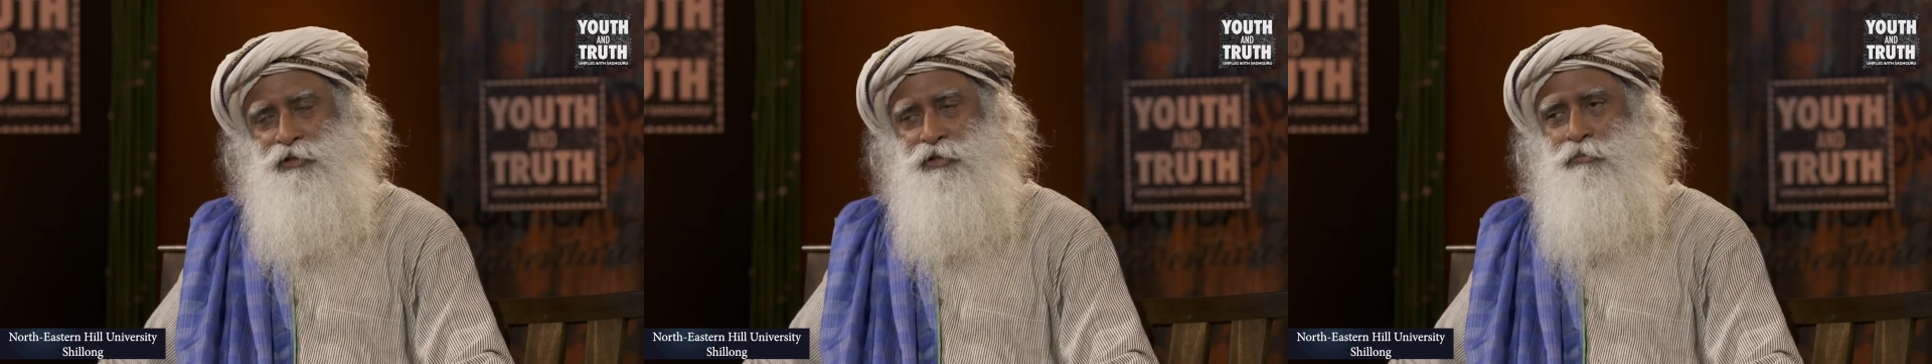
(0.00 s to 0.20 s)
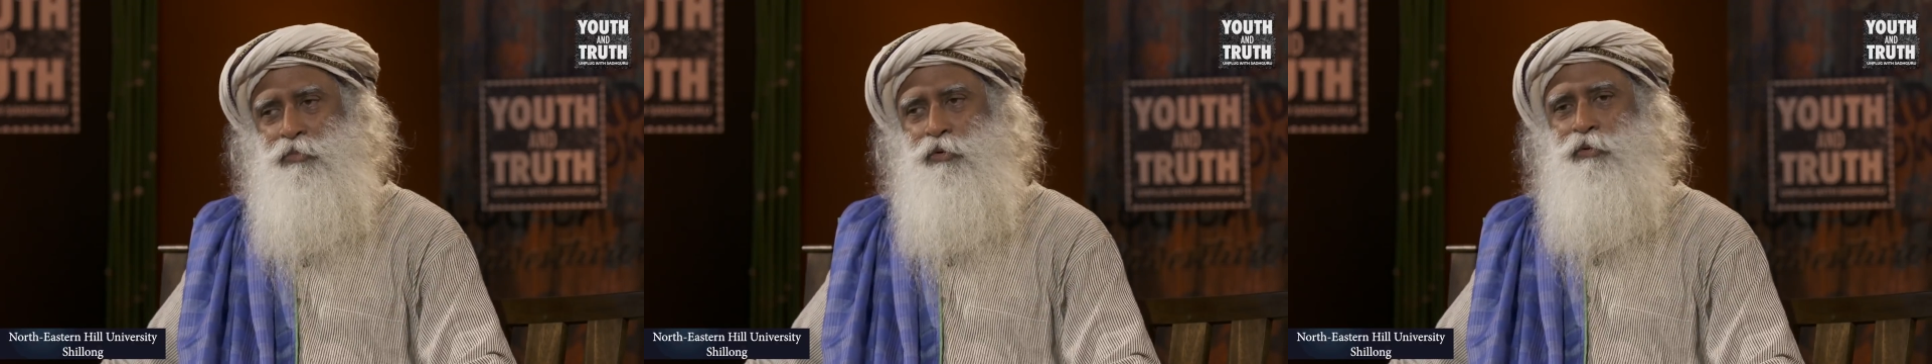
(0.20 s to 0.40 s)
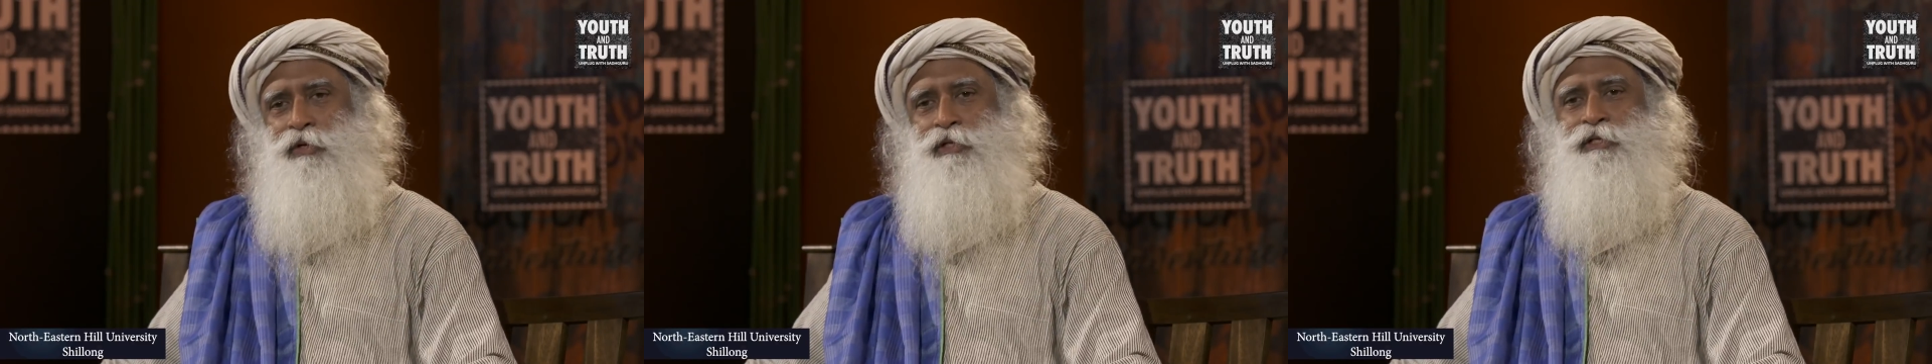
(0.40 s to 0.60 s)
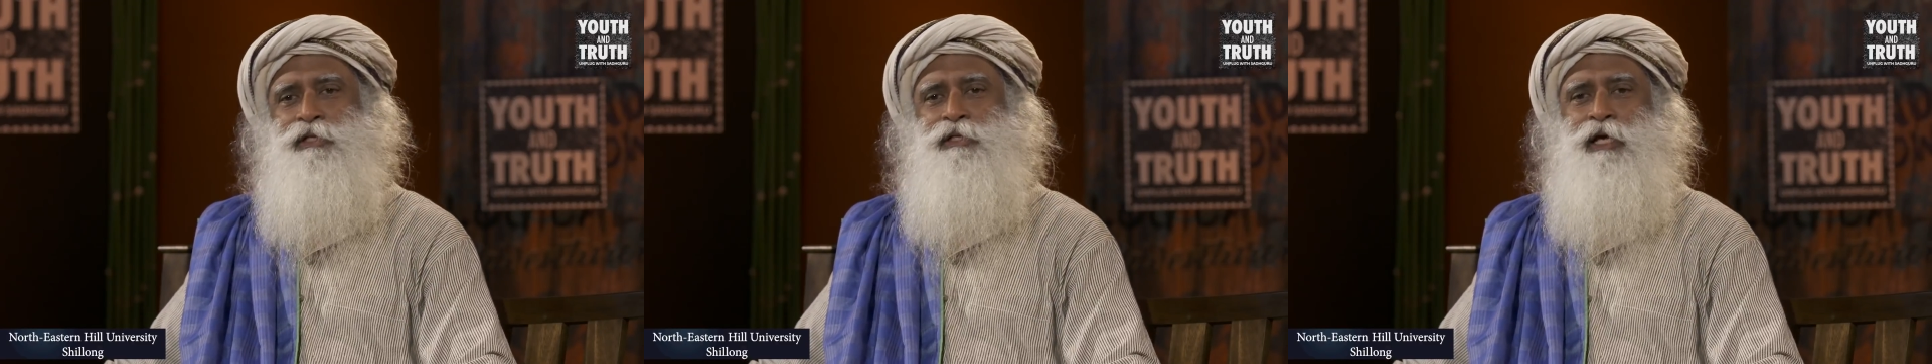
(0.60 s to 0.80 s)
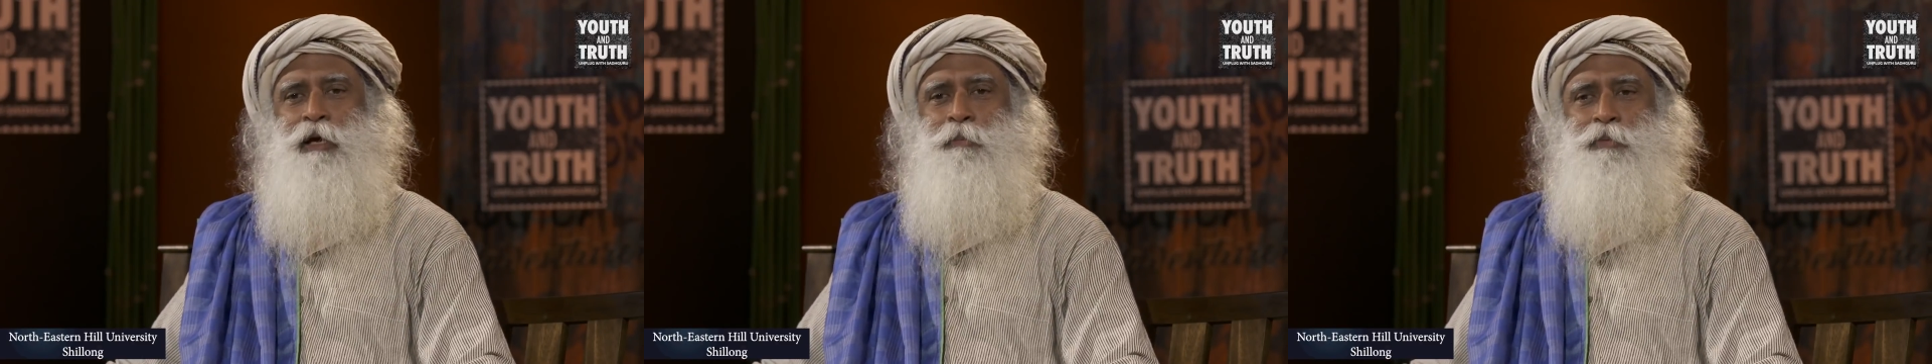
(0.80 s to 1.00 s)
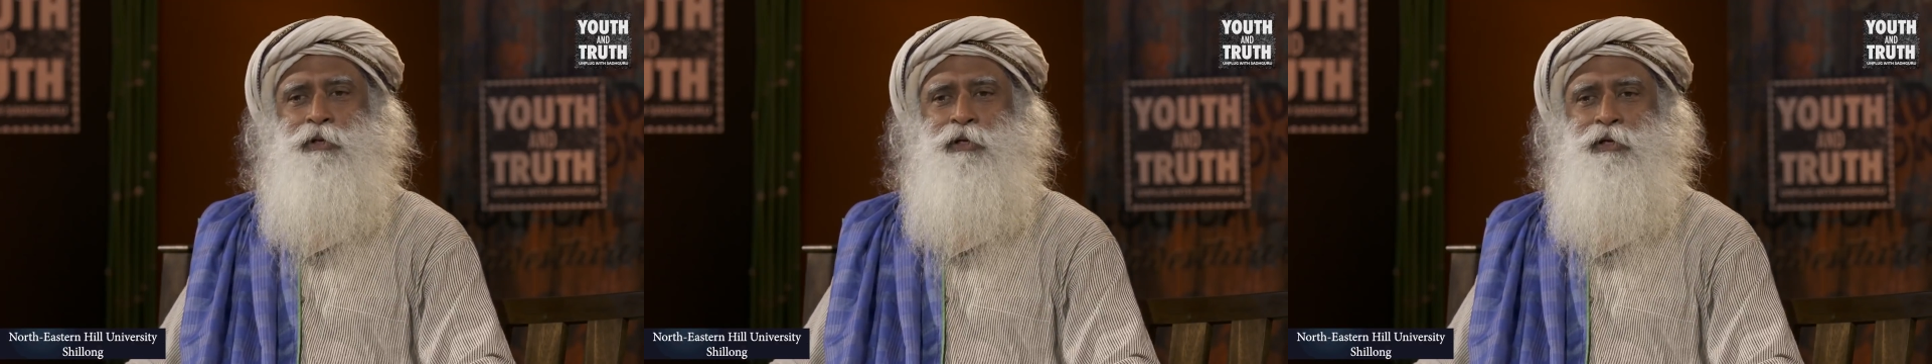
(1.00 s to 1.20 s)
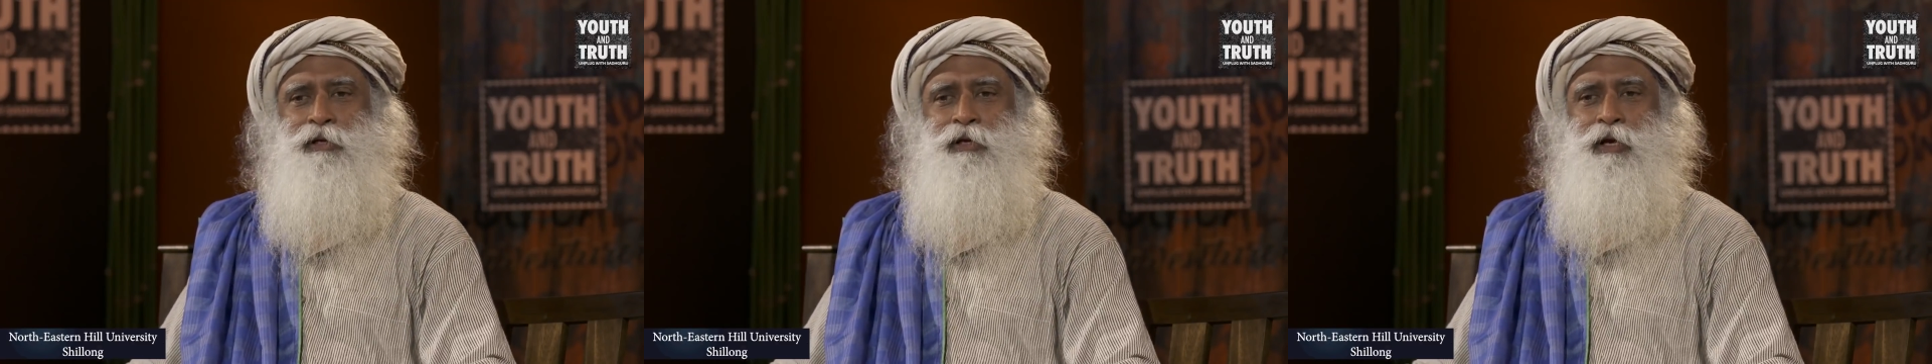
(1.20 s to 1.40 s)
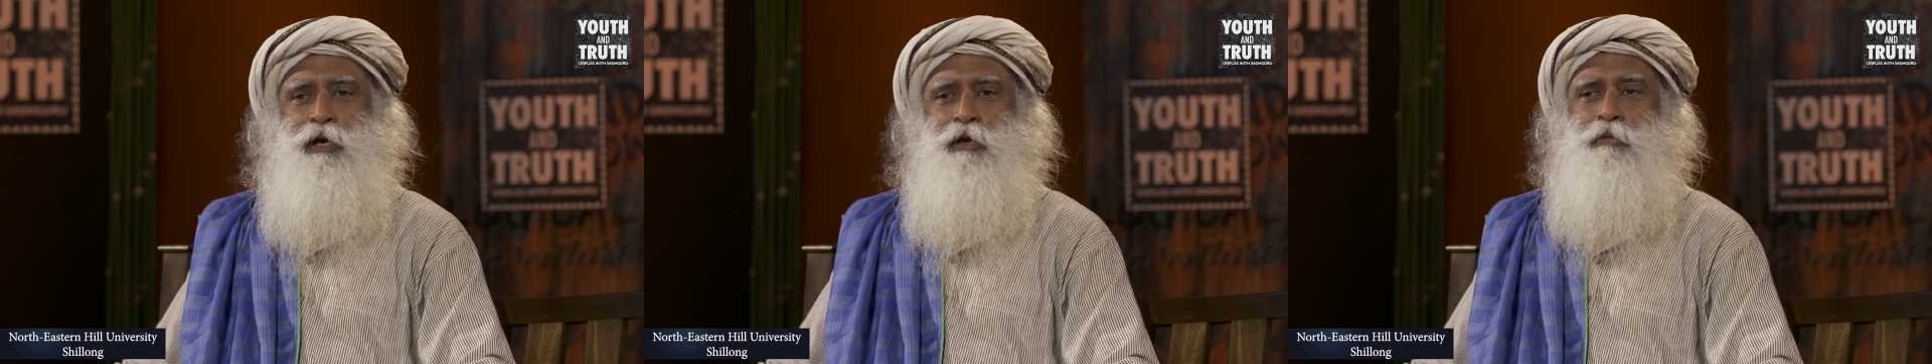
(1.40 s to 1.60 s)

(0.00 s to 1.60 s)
it's a more recent happening,